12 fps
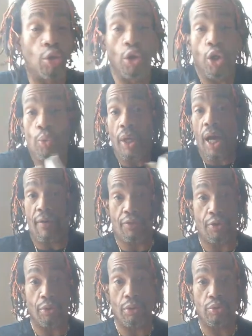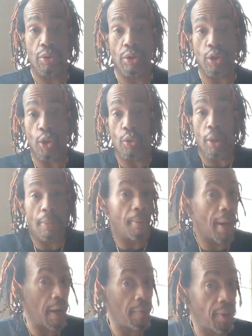you want to have children? Do you want to be
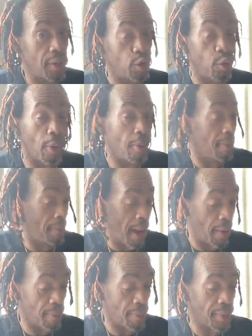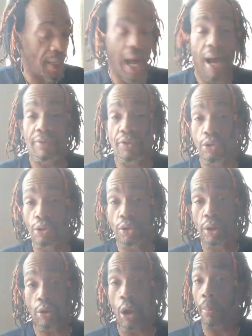married? Do you want to be married but not have
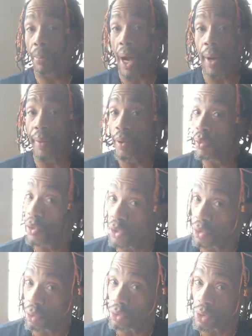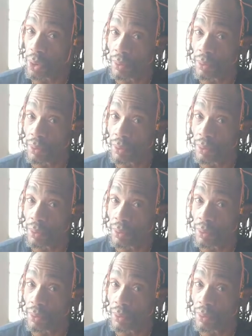children? Or married with children?